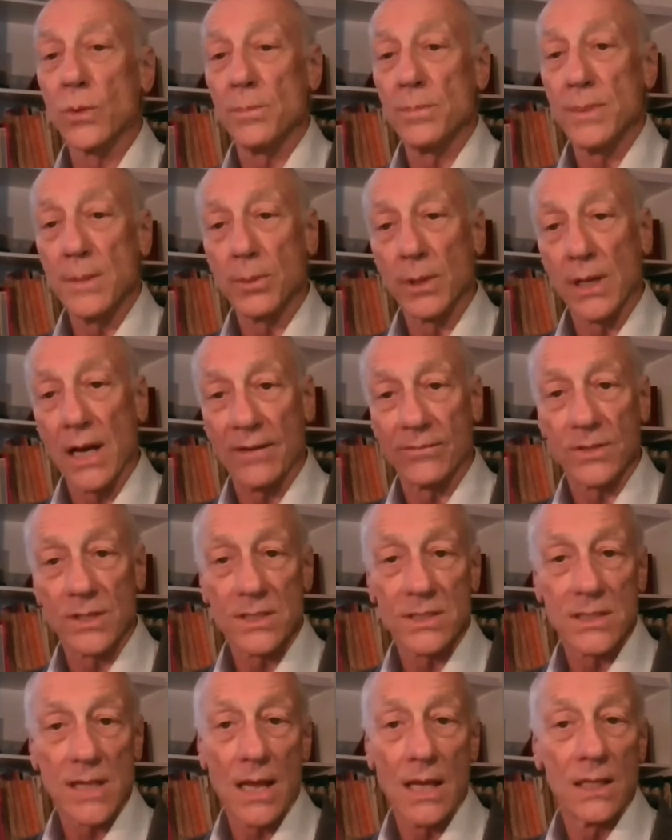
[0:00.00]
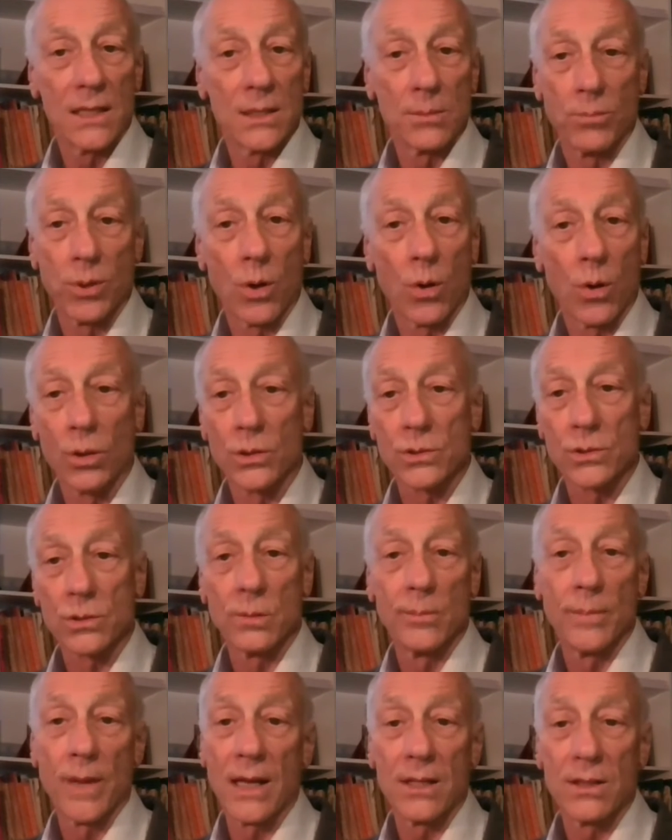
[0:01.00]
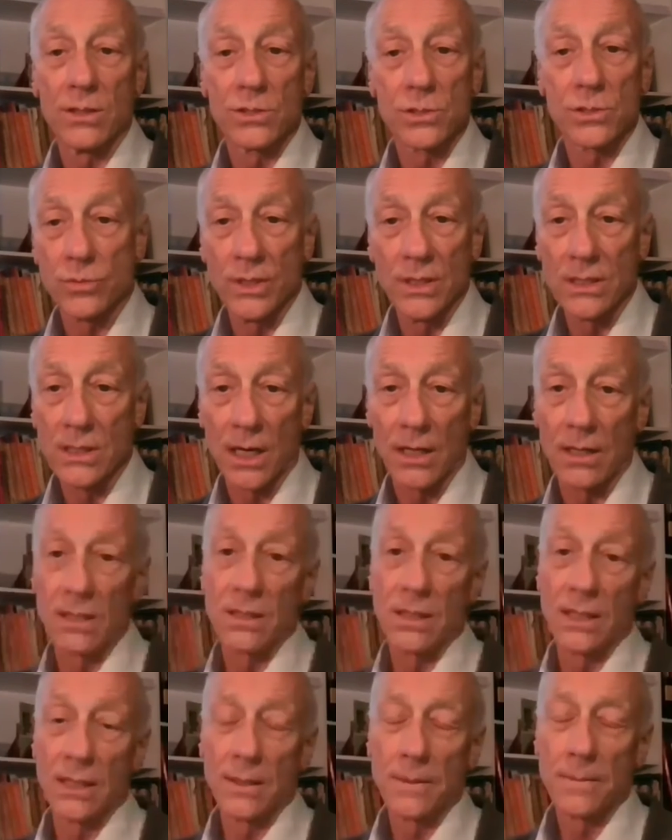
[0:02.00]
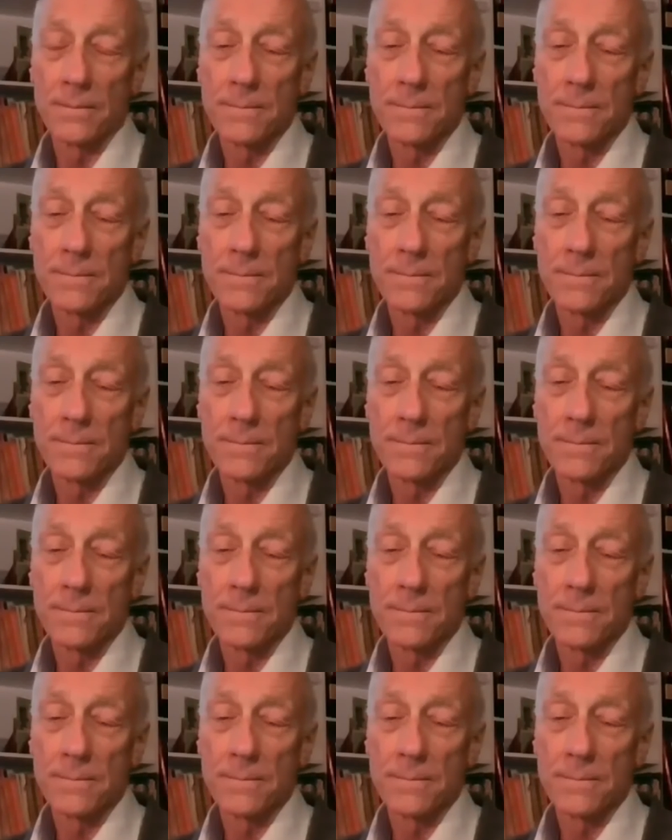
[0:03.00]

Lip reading: what people have to say in the polls or man in the street kind of thing.